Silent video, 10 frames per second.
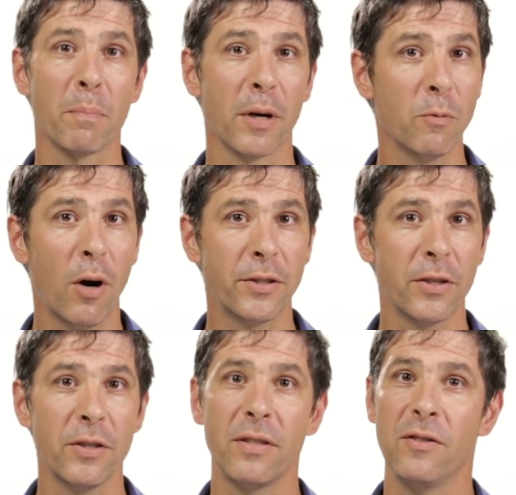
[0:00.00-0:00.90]
Bird
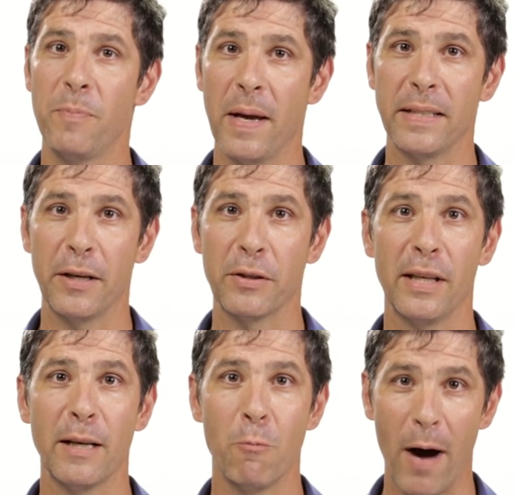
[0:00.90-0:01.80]
watchers and spectators
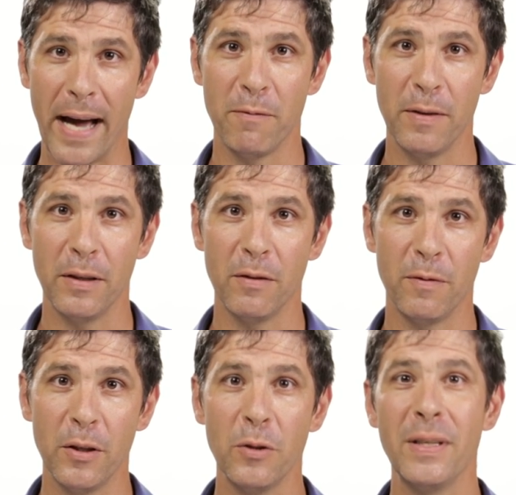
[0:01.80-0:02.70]
like wide field of
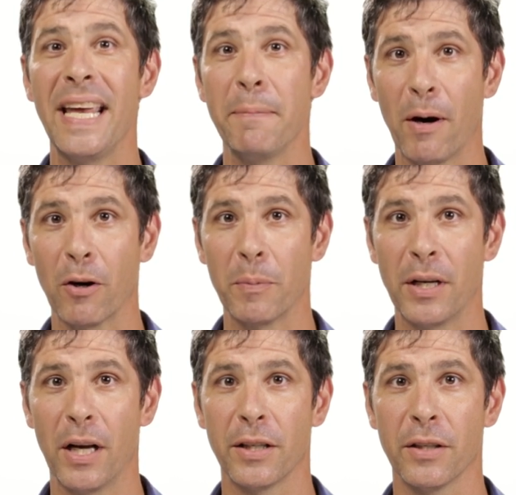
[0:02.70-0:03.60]
view and 8 power
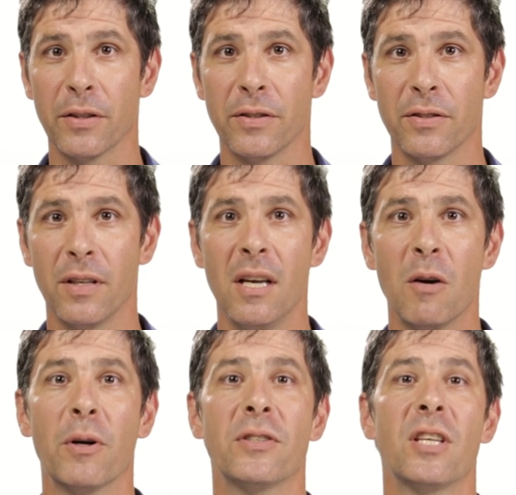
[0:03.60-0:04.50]
binoculars,
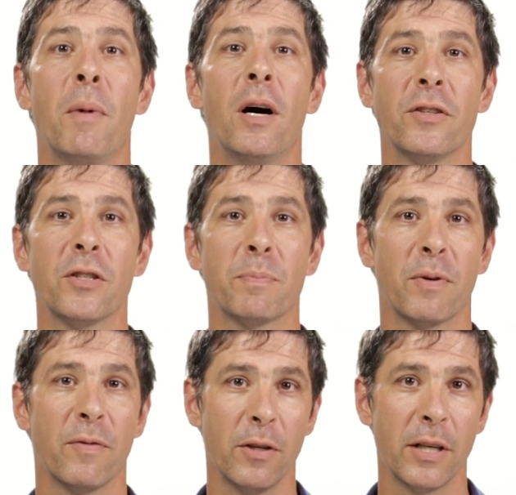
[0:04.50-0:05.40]
whereas some hunters
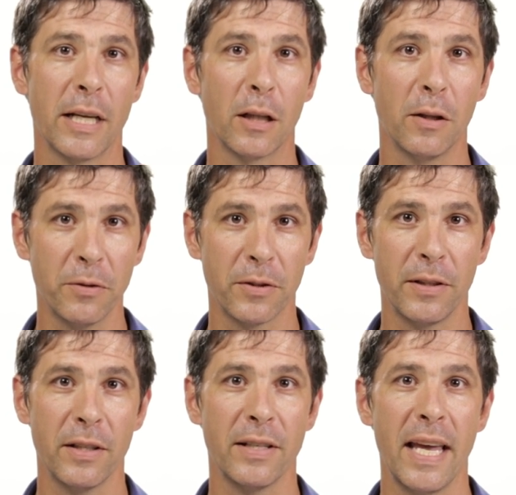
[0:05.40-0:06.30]
prefer to get closer
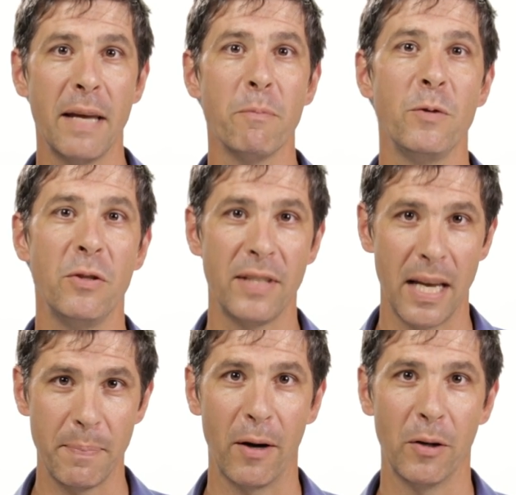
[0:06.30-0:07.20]
to their game and use
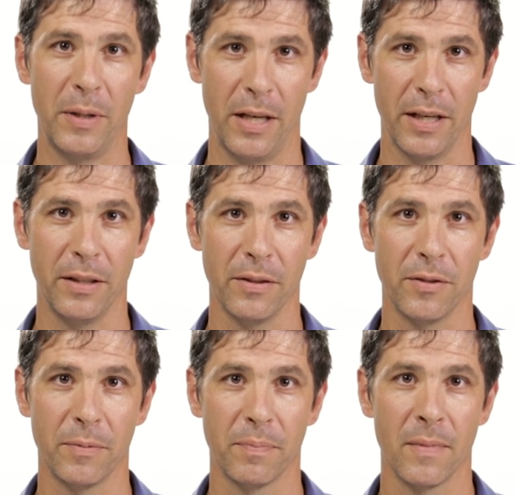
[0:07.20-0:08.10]
10 power
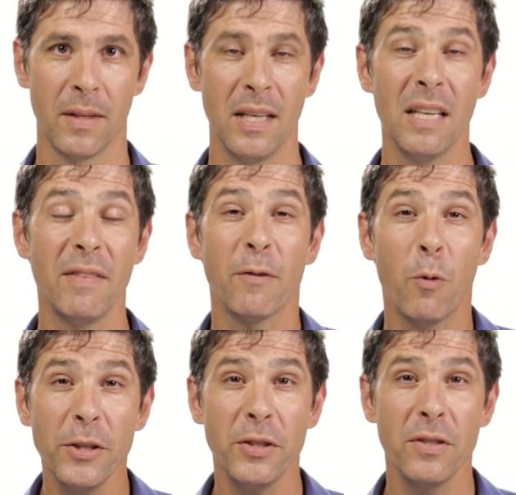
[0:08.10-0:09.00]
binoculars. If you have
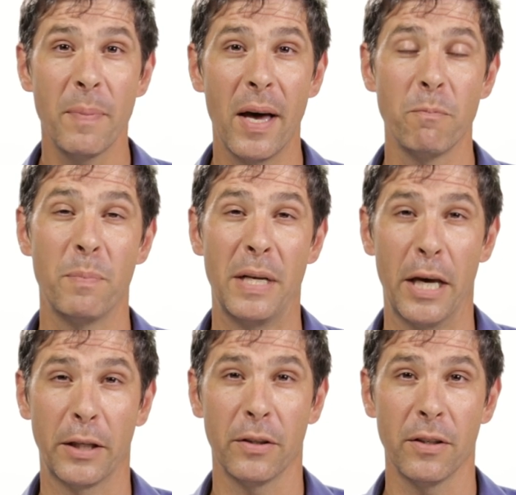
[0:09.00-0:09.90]
questions about
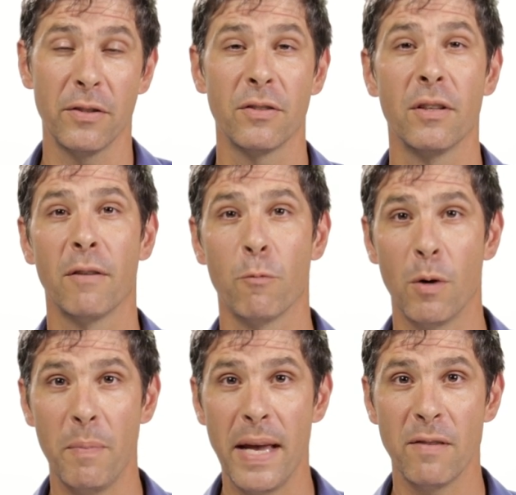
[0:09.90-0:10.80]
binoculars,
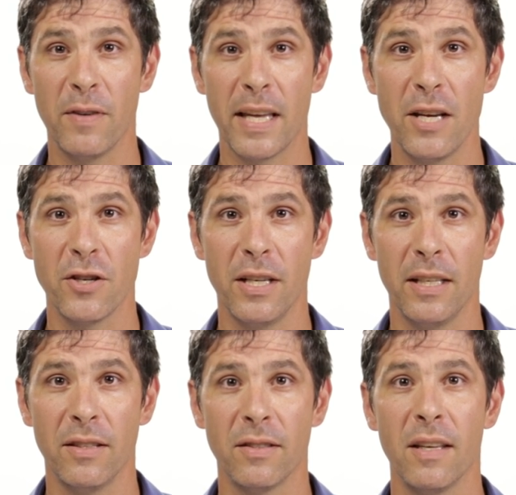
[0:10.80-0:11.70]
what magnification
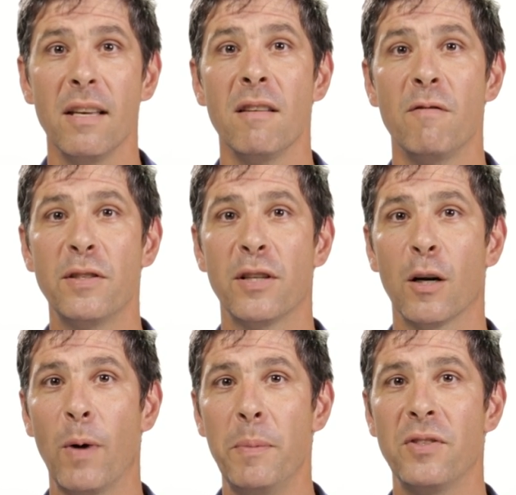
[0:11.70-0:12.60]
is, visit
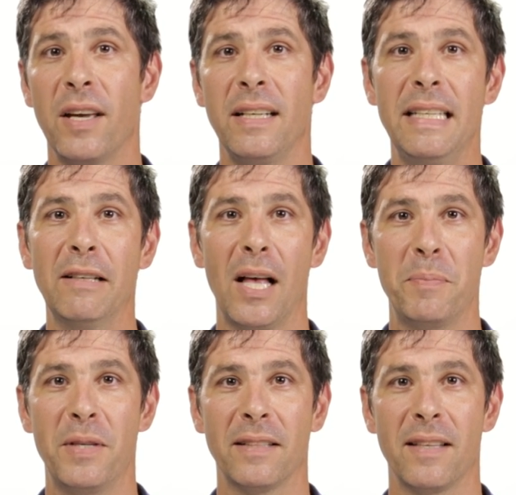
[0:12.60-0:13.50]
our website,
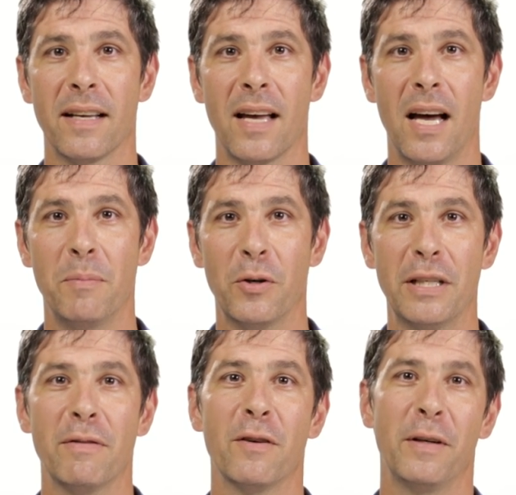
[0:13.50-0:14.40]
eagleoptics.com, or
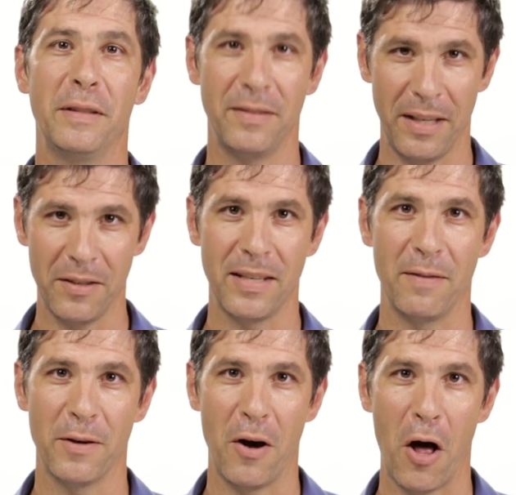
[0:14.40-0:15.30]
give our friendly sales
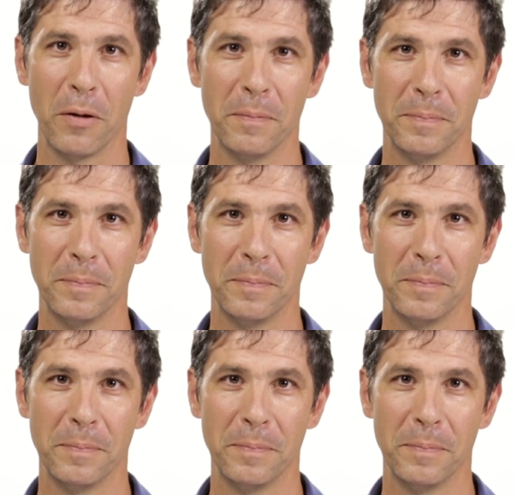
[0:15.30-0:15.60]
staff a call.